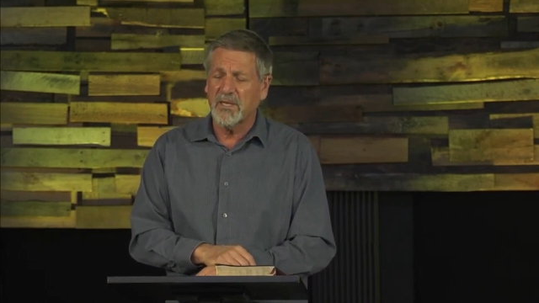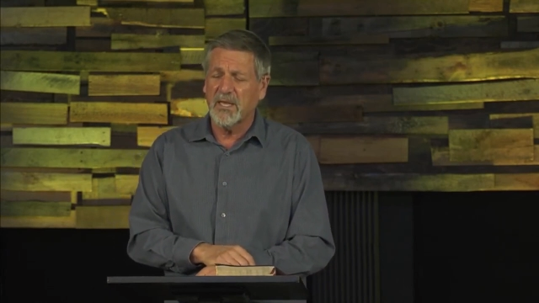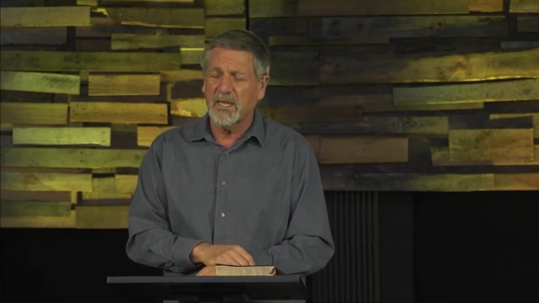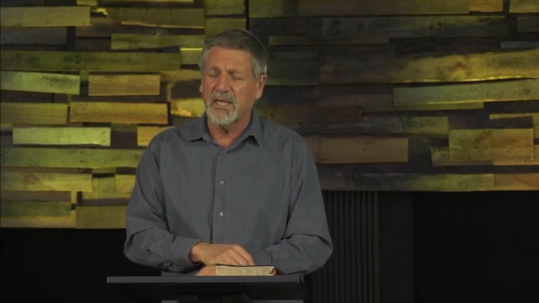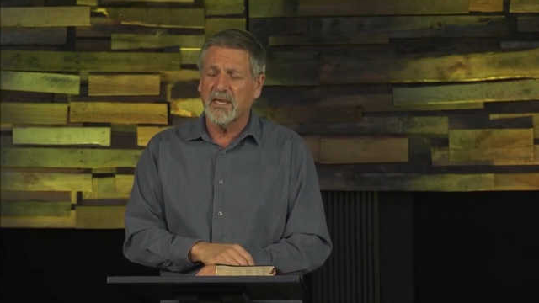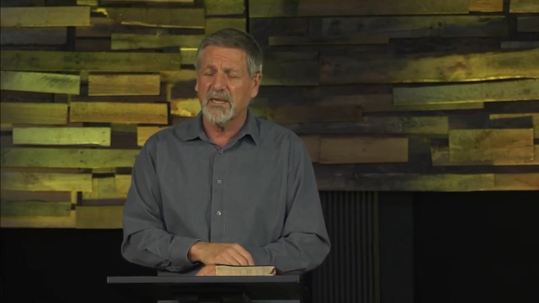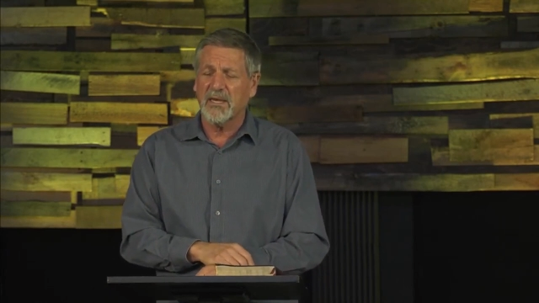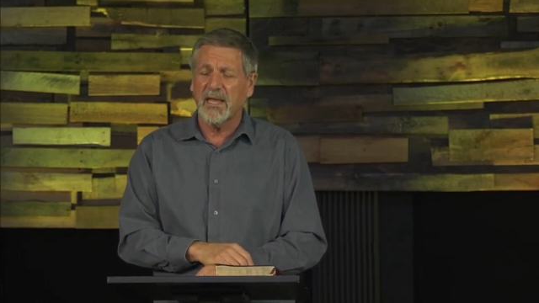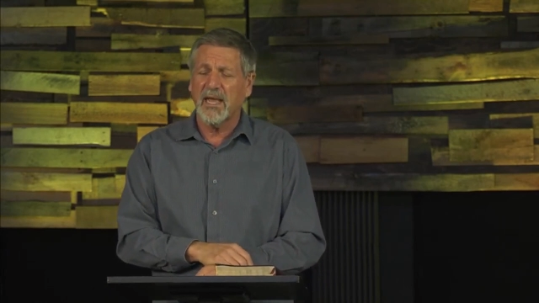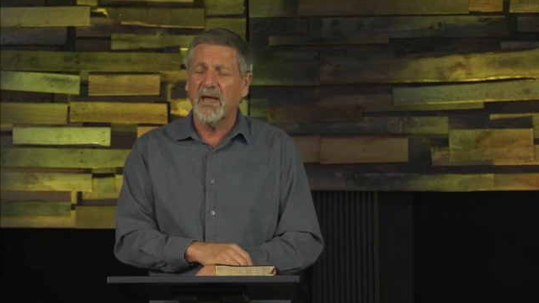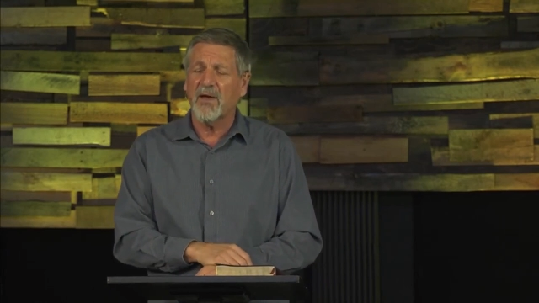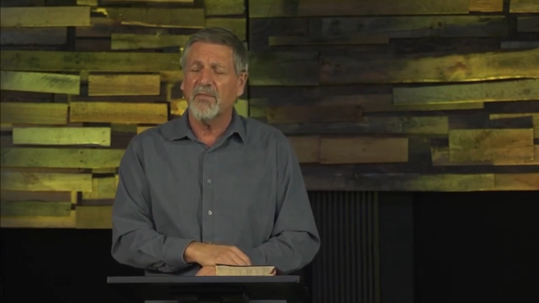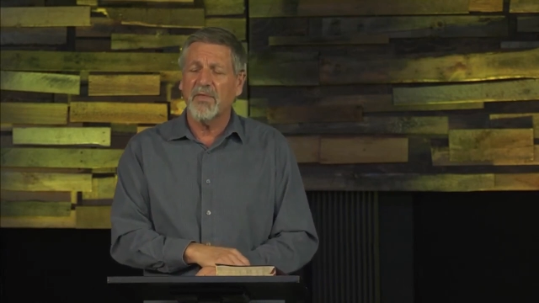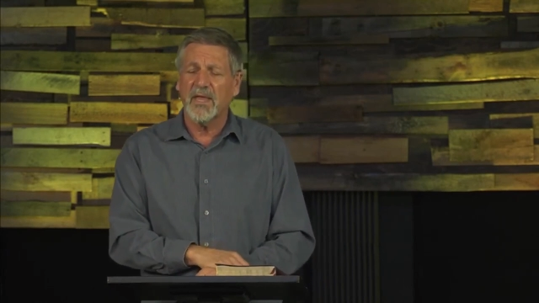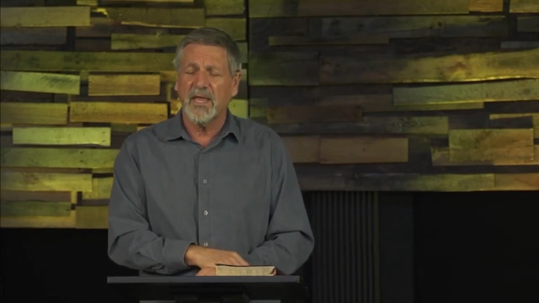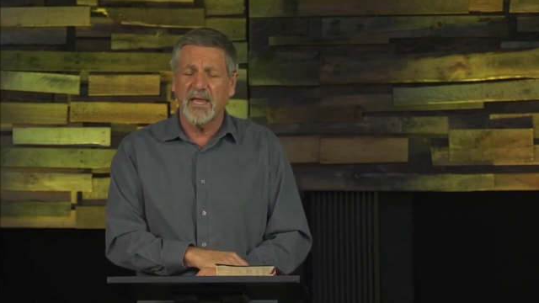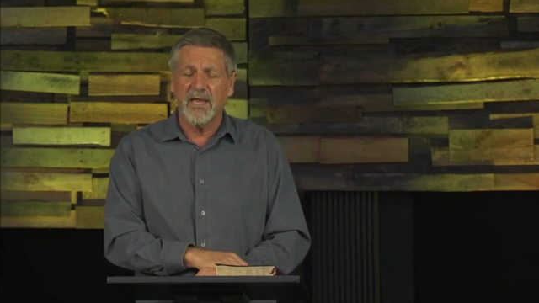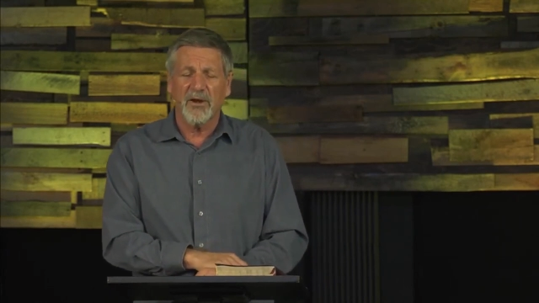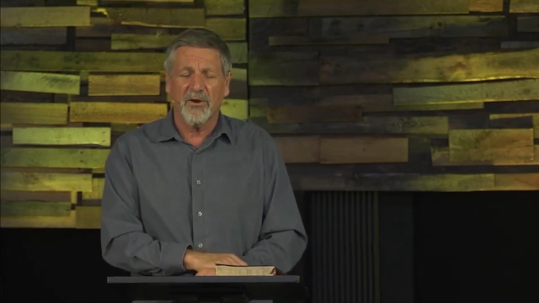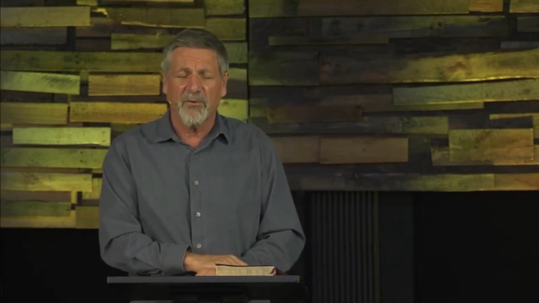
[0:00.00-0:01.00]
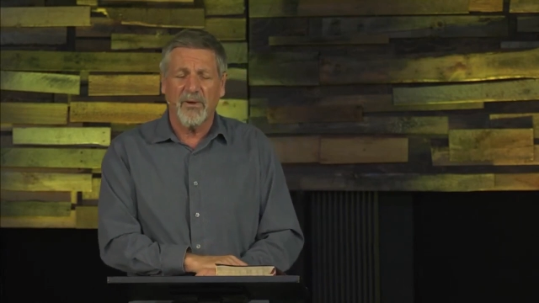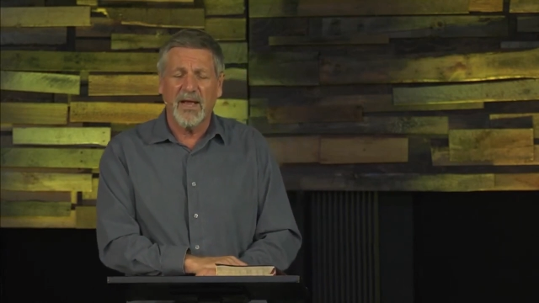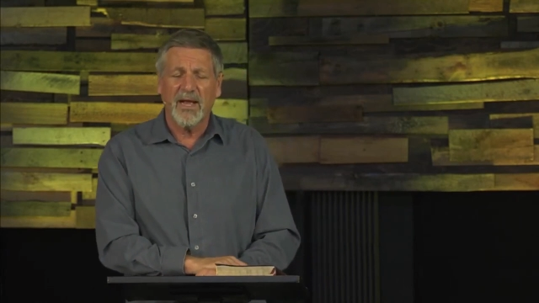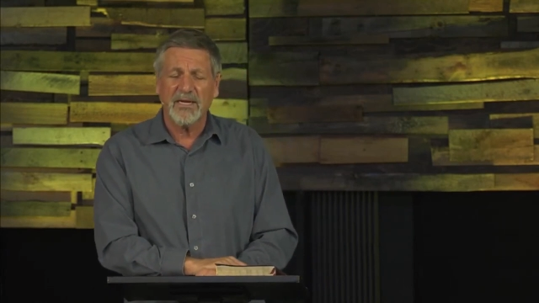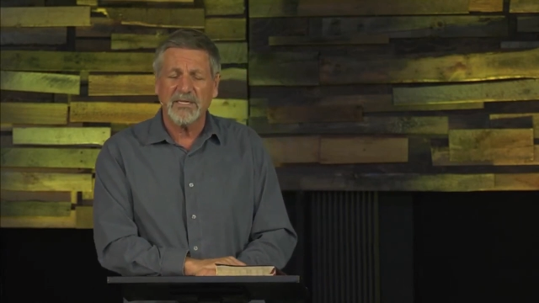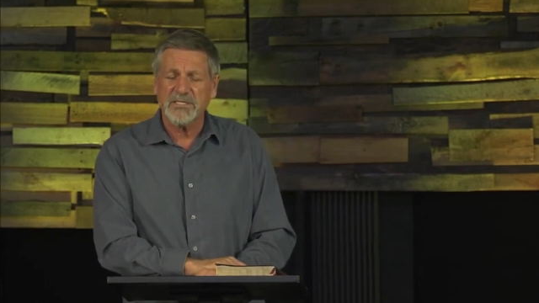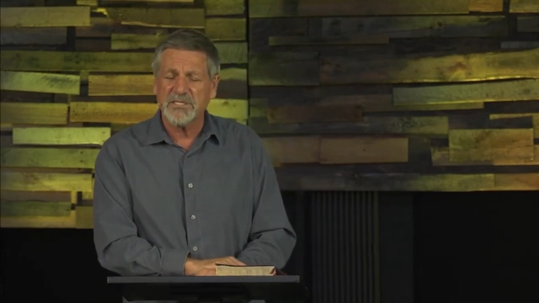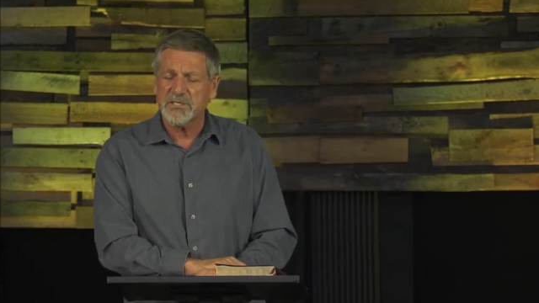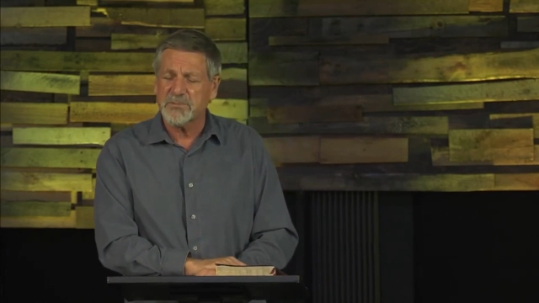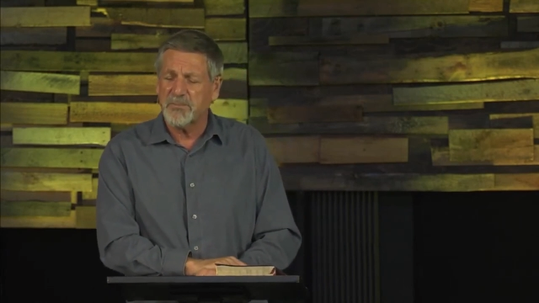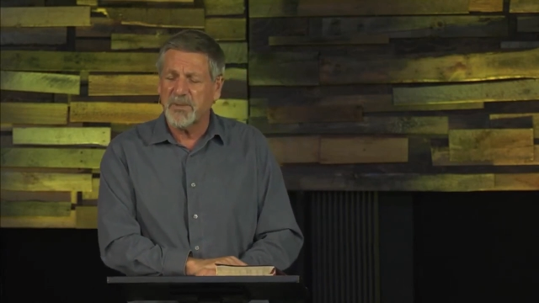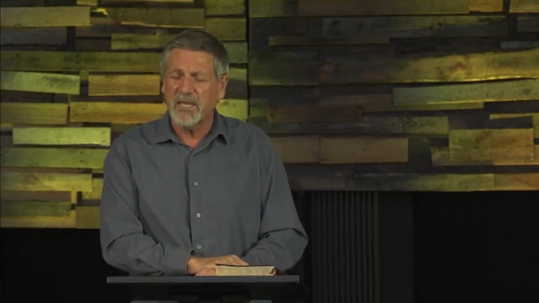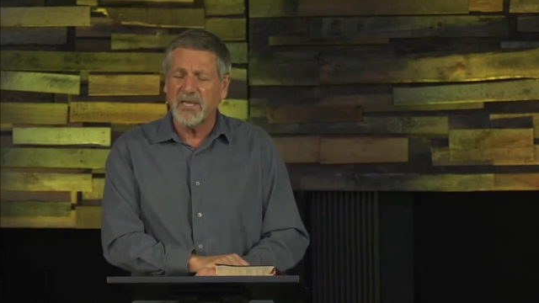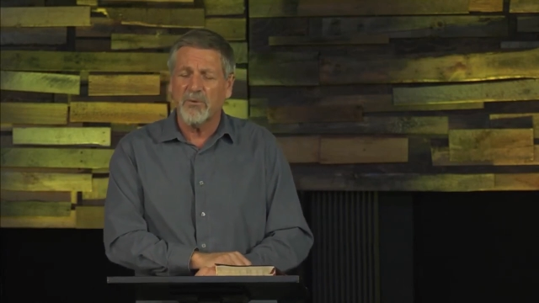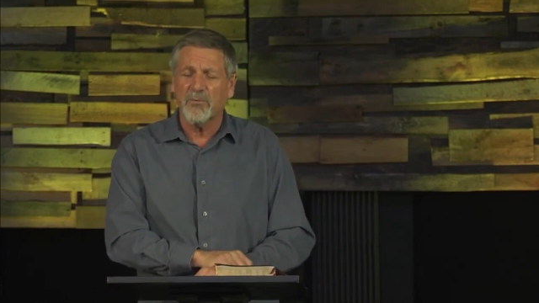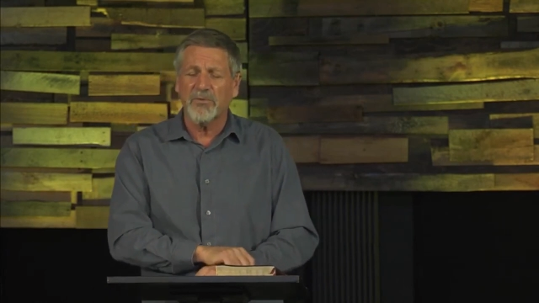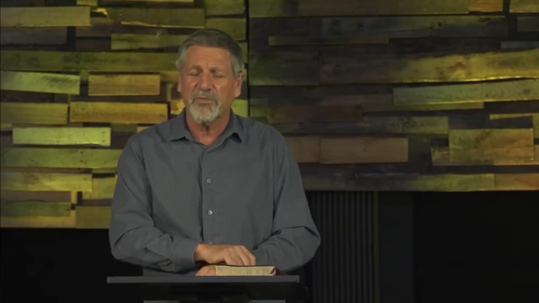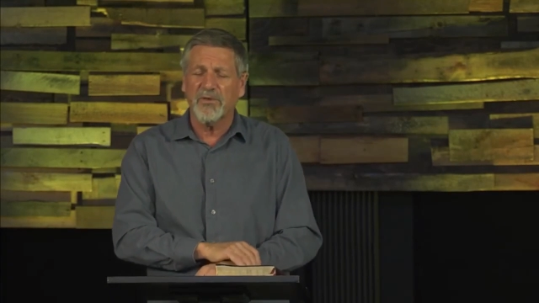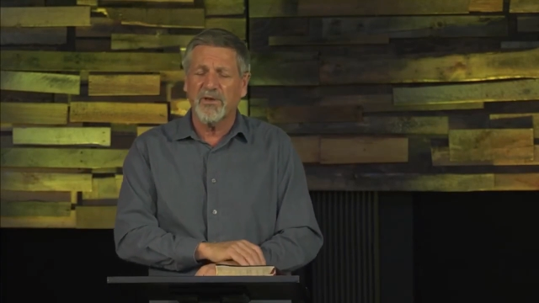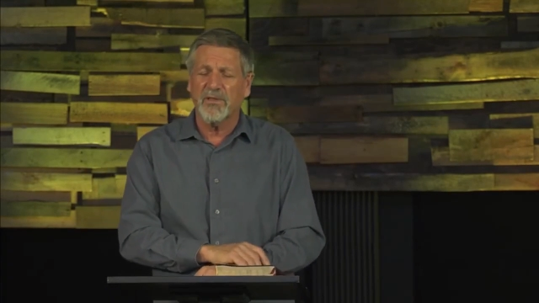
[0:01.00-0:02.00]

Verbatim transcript: in how they interact, speak with